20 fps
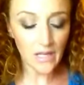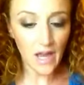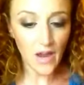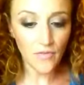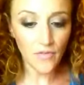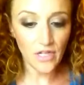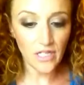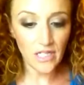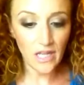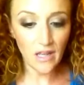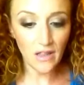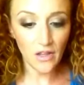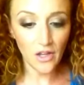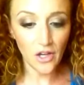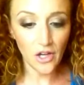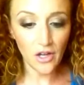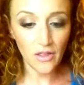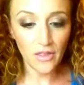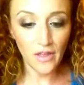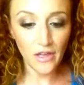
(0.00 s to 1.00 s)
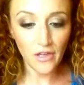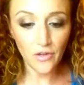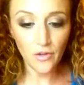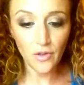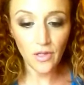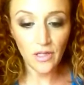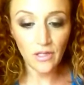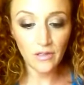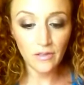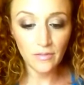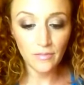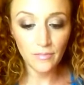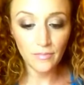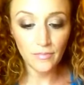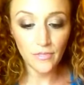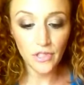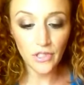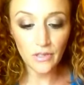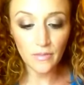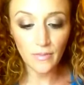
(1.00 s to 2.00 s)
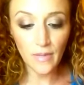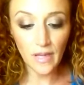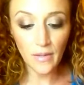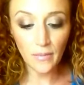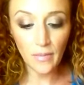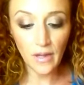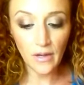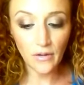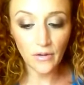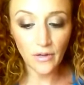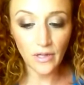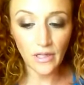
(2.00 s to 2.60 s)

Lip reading: everyday look that you can just make better.